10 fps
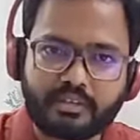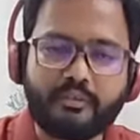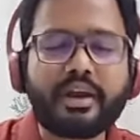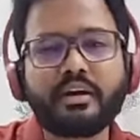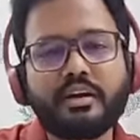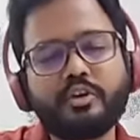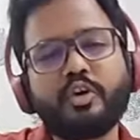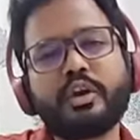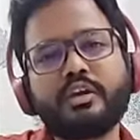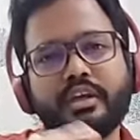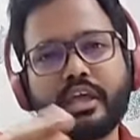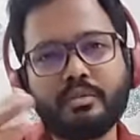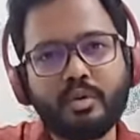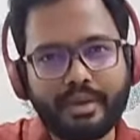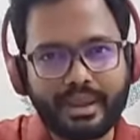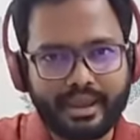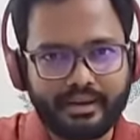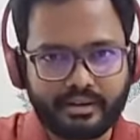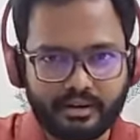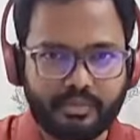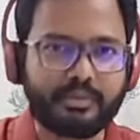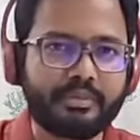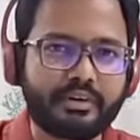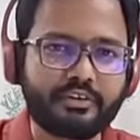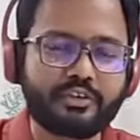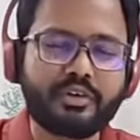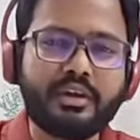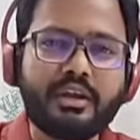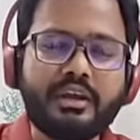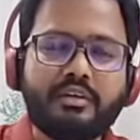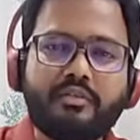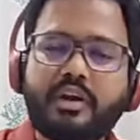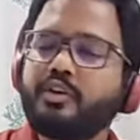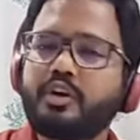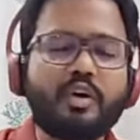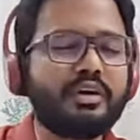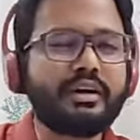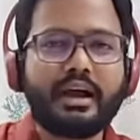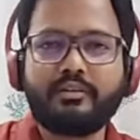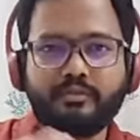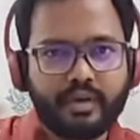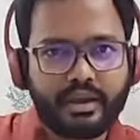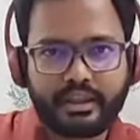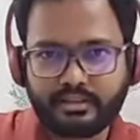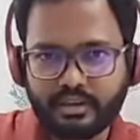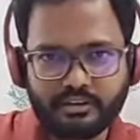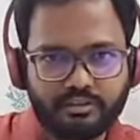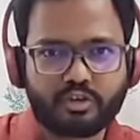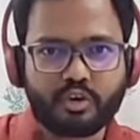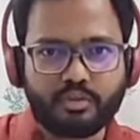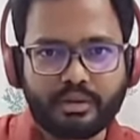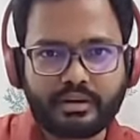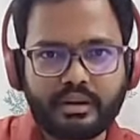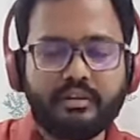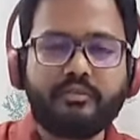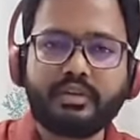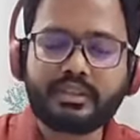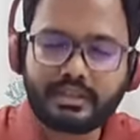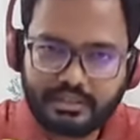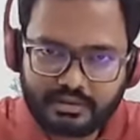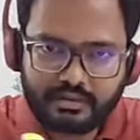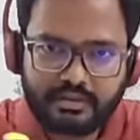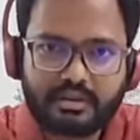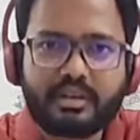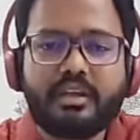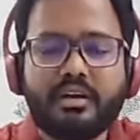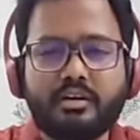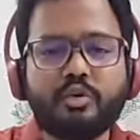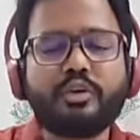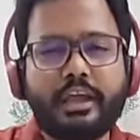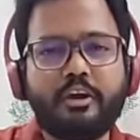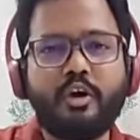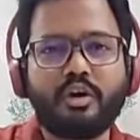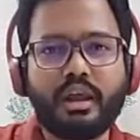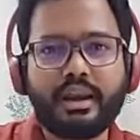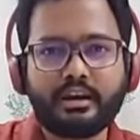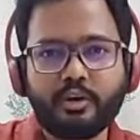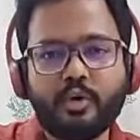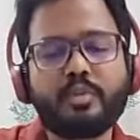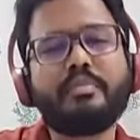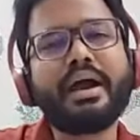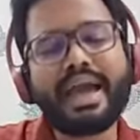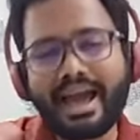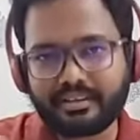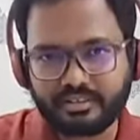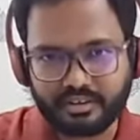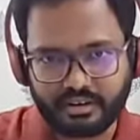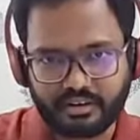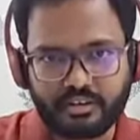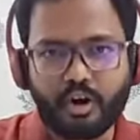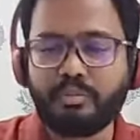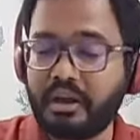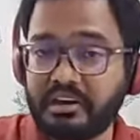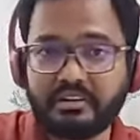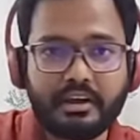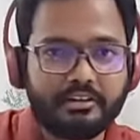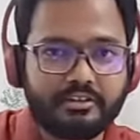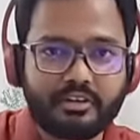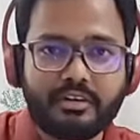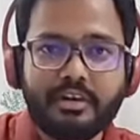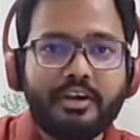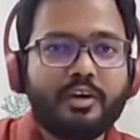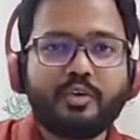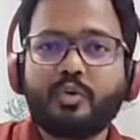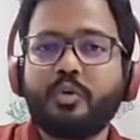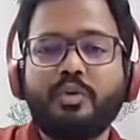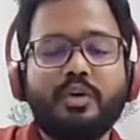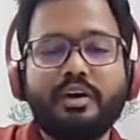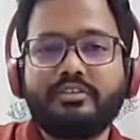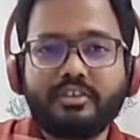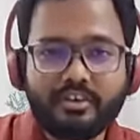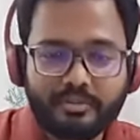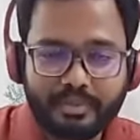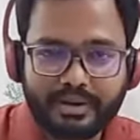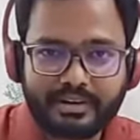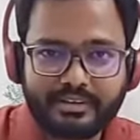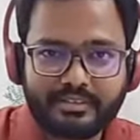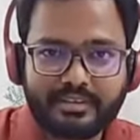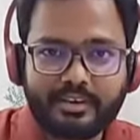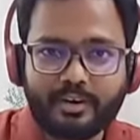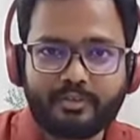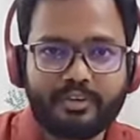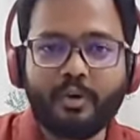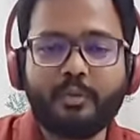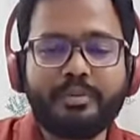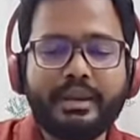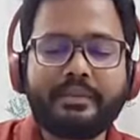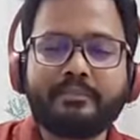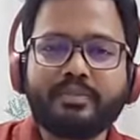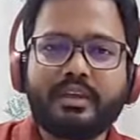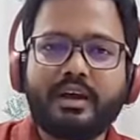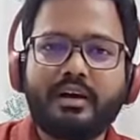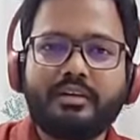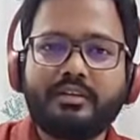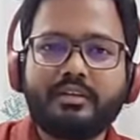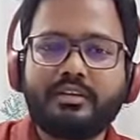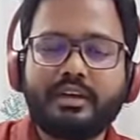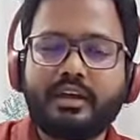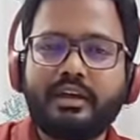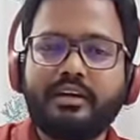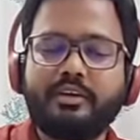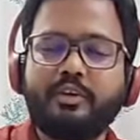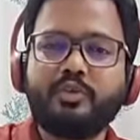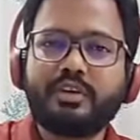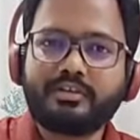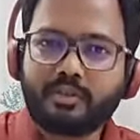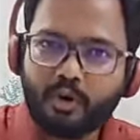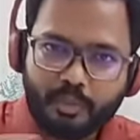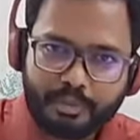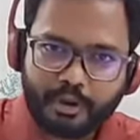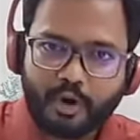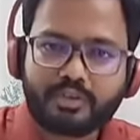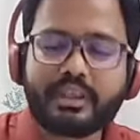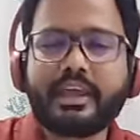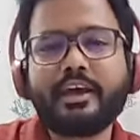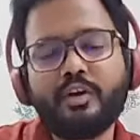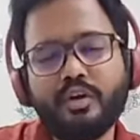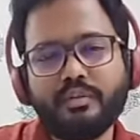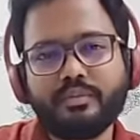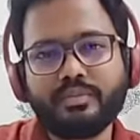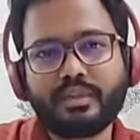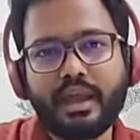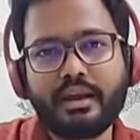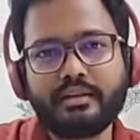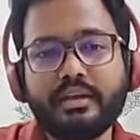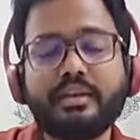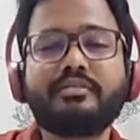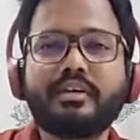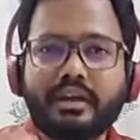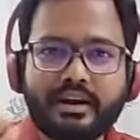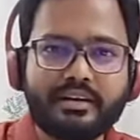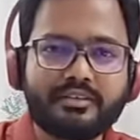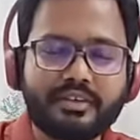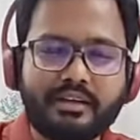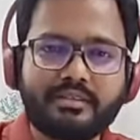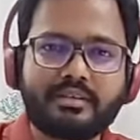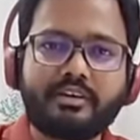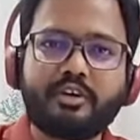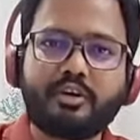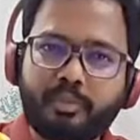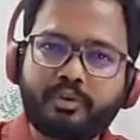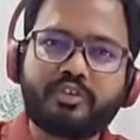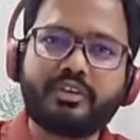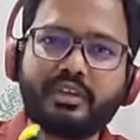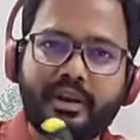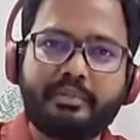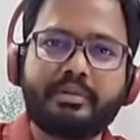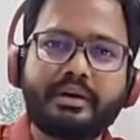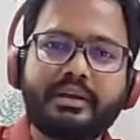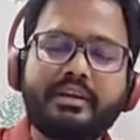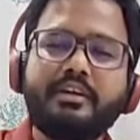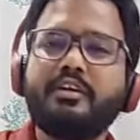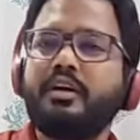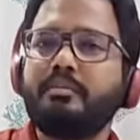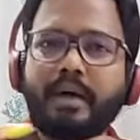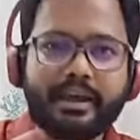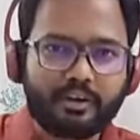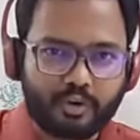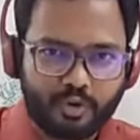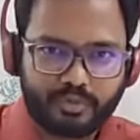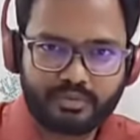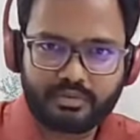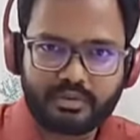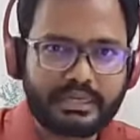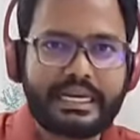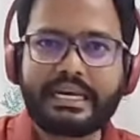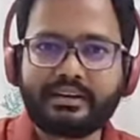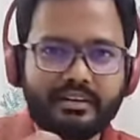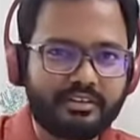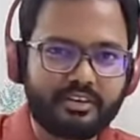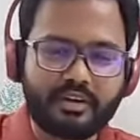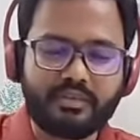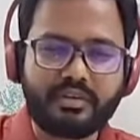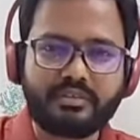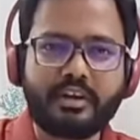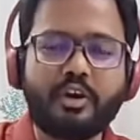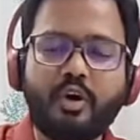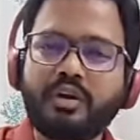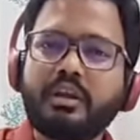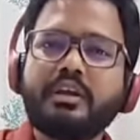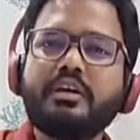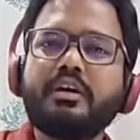When during your chemomechanical preparation, when you're not confining the instrument within the uh, root canal and you by accident or by intention to achieve patency of opening, uh, you just go beyond the canal and there is a greater chance that you're pushing the debris, microbes, dentinal shavings and all